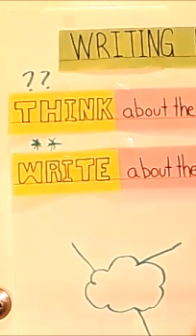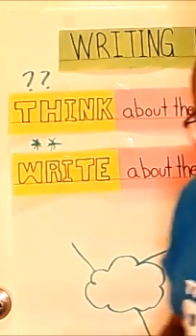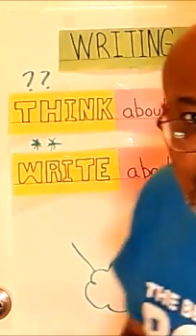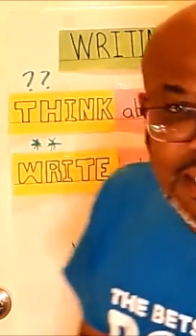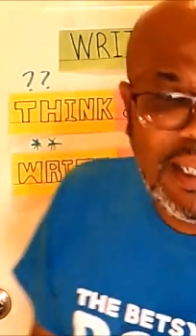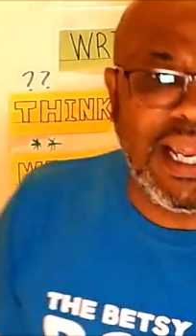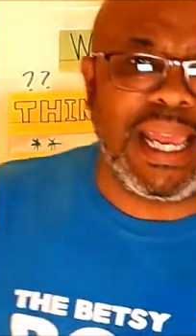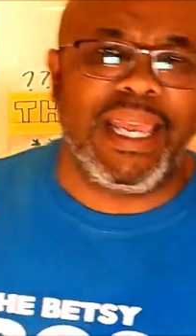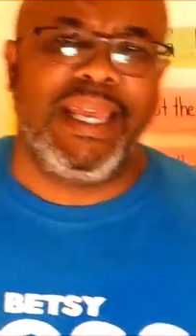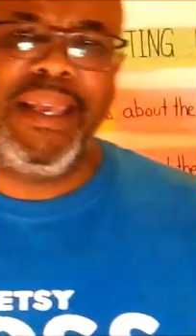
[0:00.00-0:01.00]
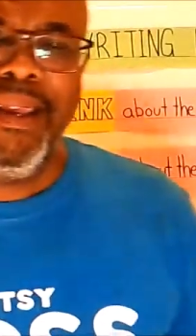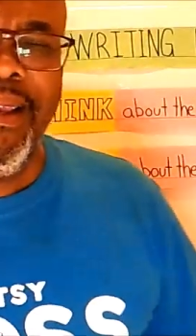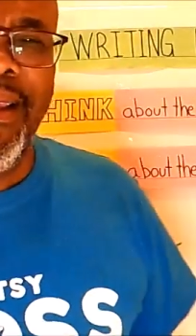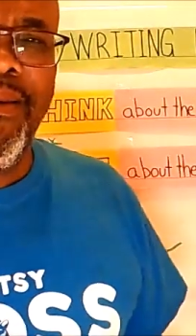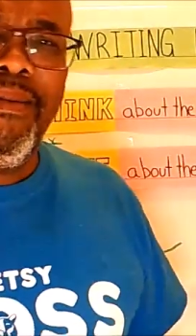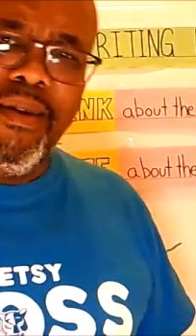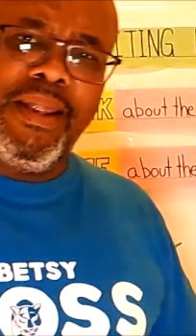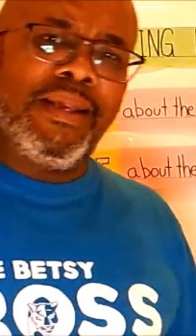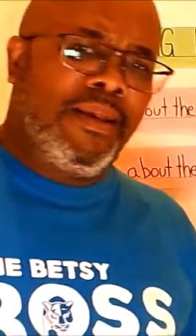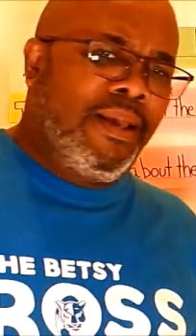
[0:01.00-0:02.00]
or sick.
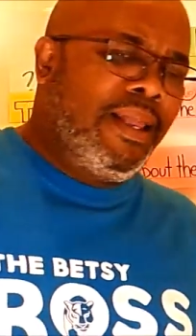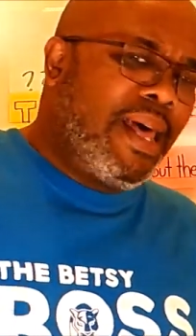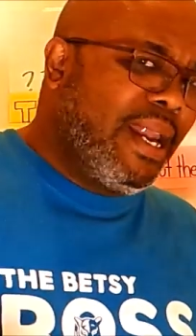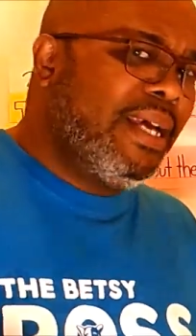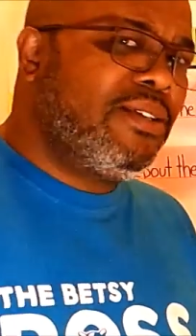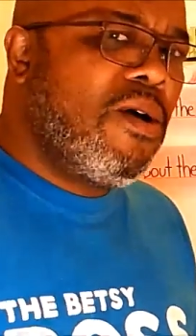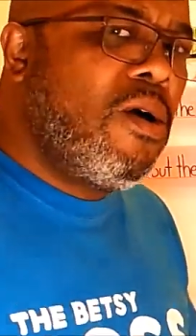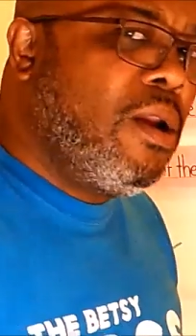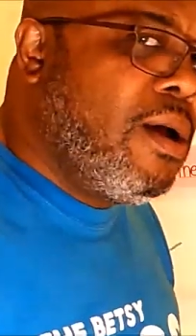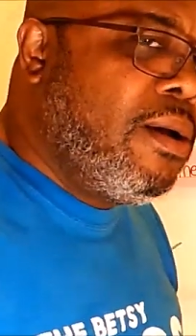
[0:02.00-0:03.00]
A lot of that's going